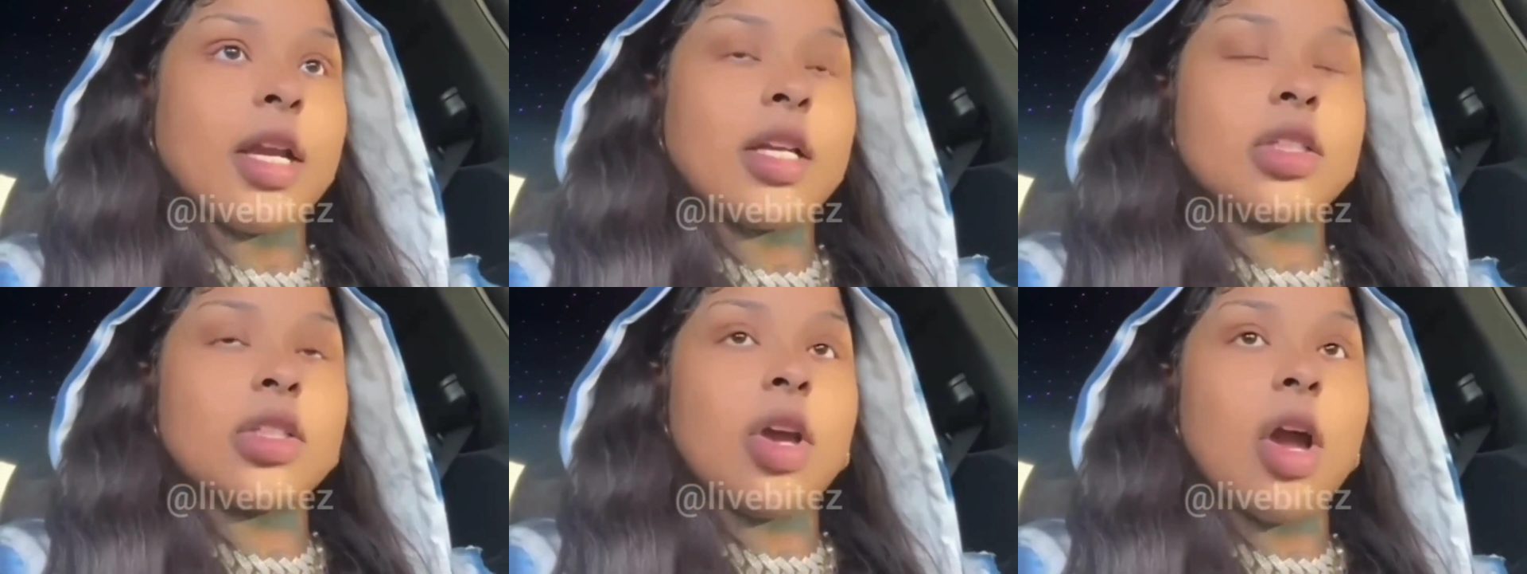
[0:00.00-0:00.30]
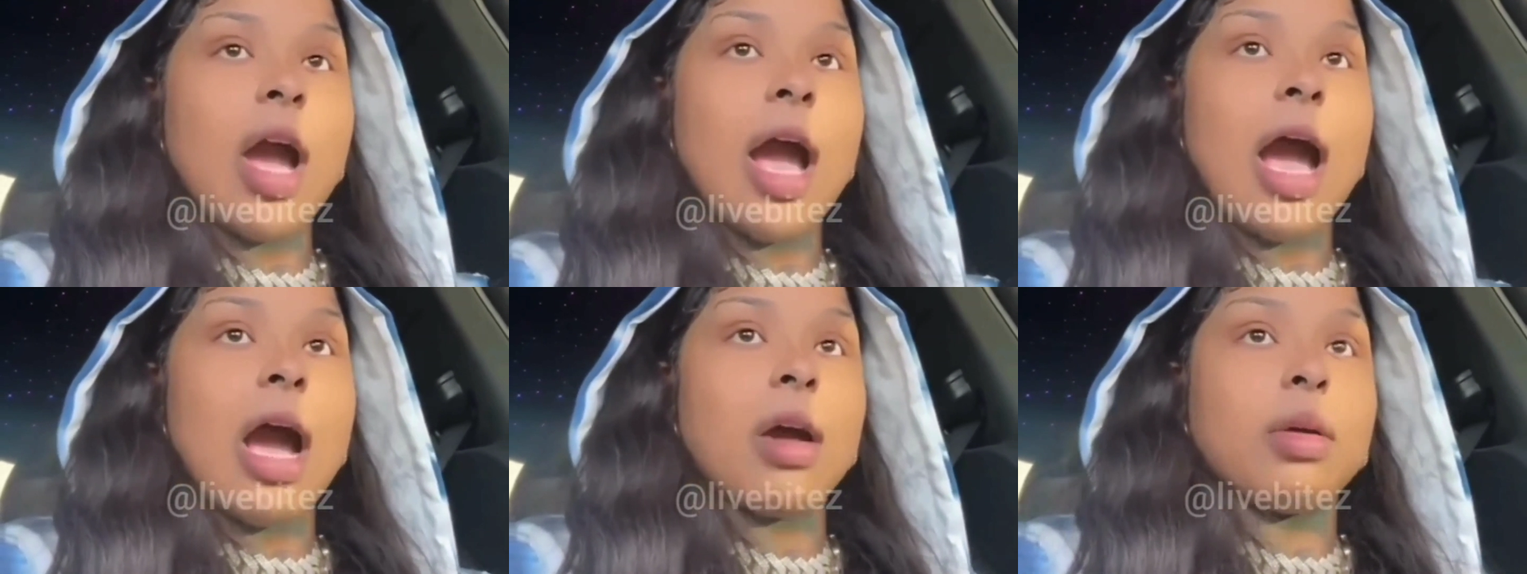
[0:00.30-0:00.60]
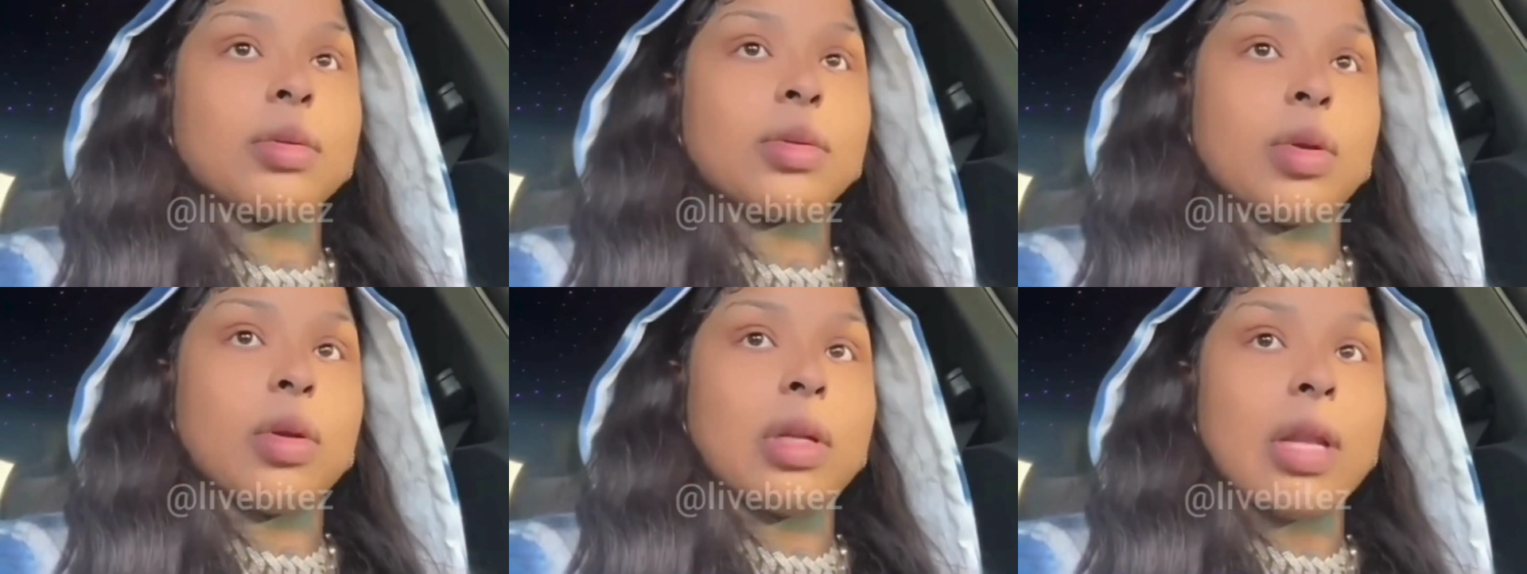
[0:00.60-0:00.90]
yeah, y'all
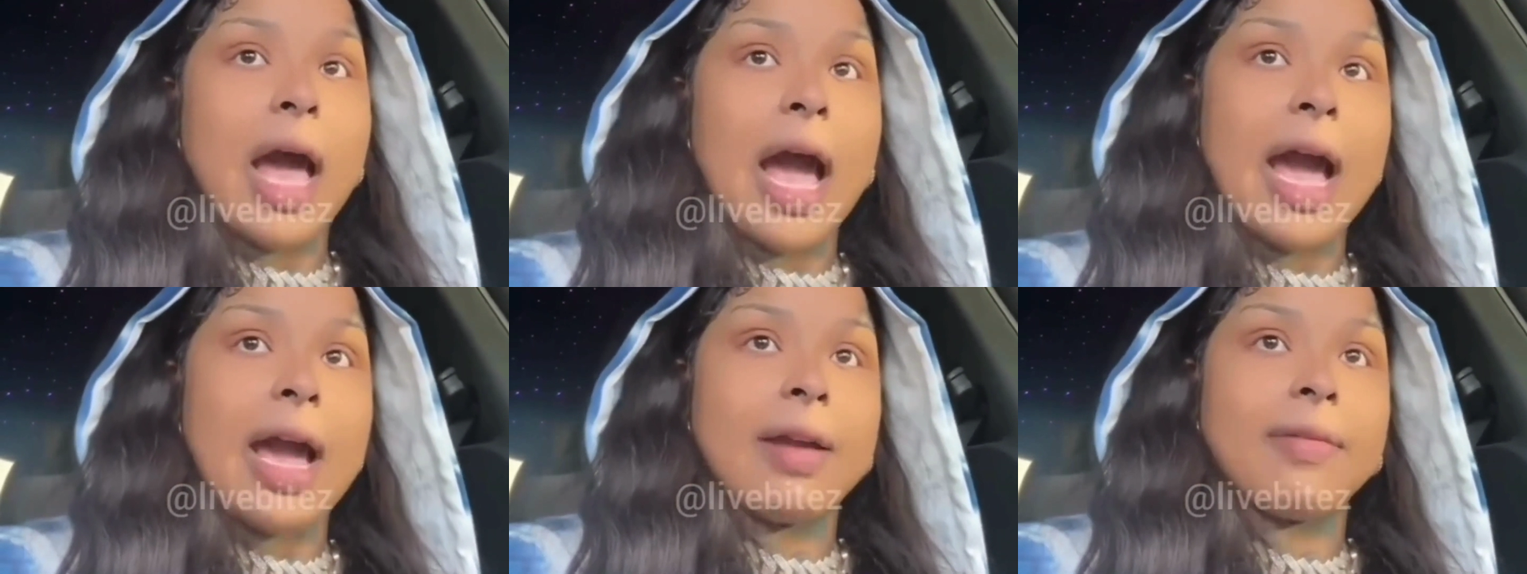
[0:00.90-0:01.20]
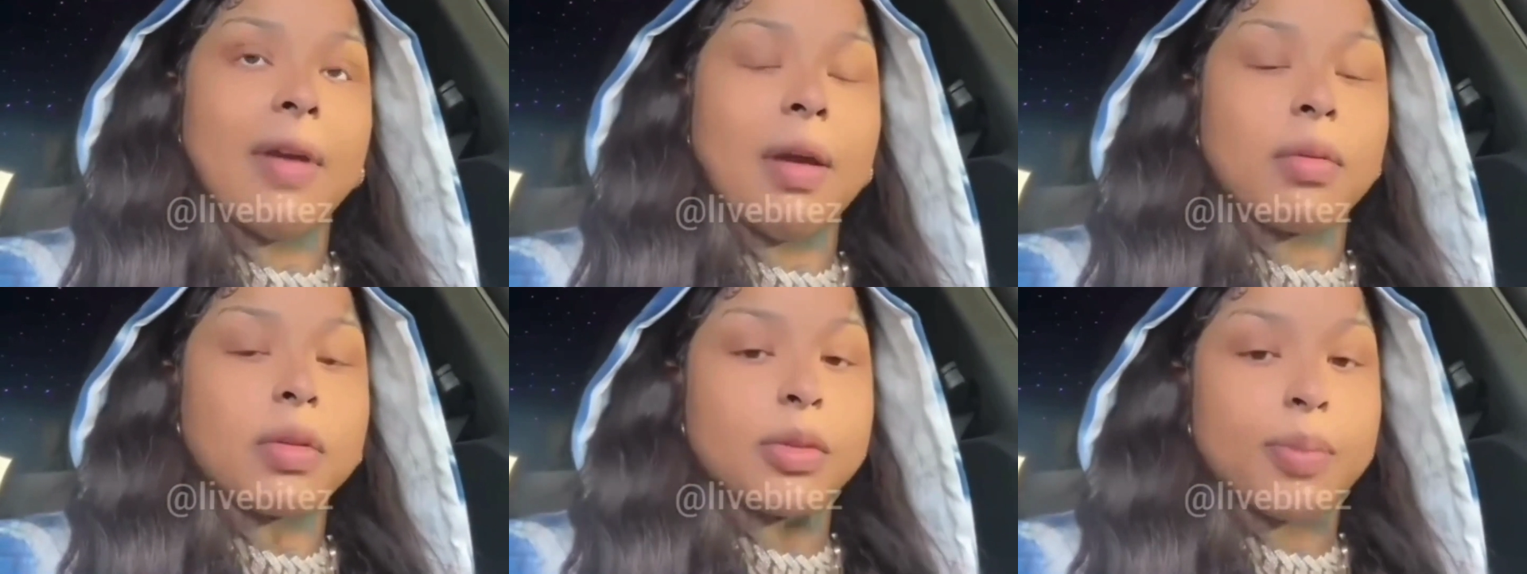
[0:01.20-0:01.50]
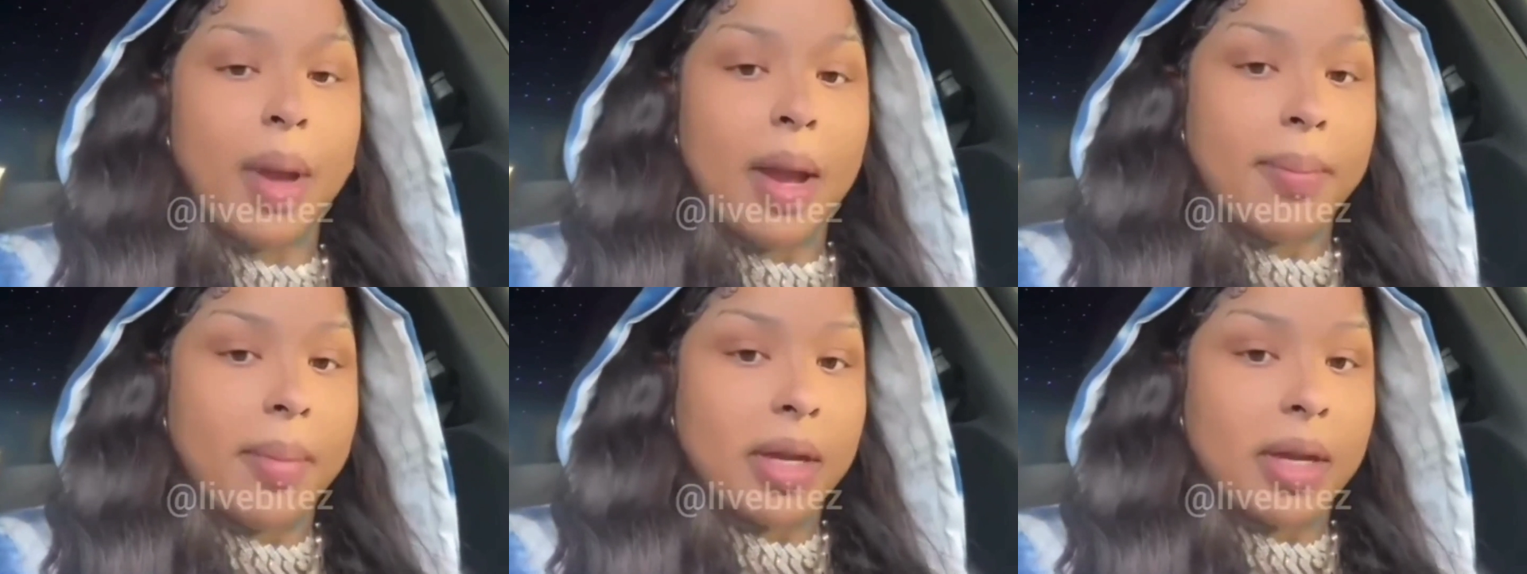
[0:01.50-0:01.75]
saw how I was on live.